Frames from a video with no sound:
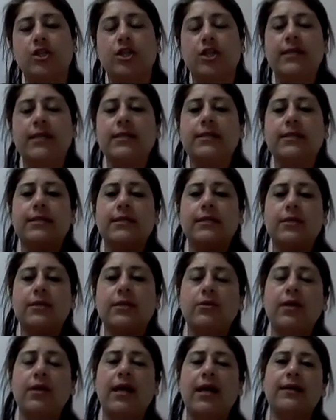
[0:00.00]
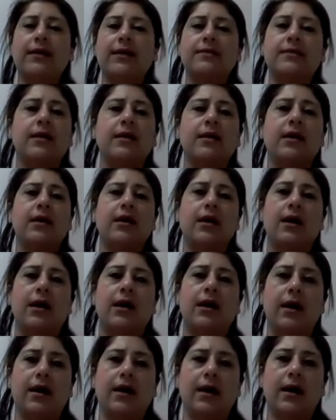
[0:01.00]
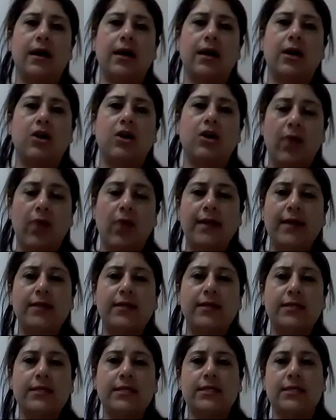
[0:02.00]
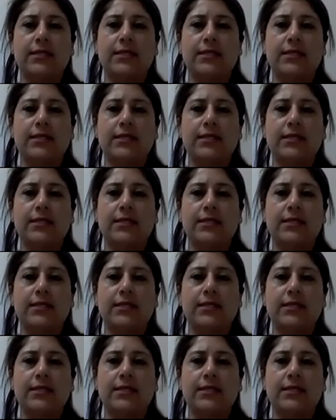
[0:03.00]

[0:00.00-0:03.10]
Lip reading: he still has a great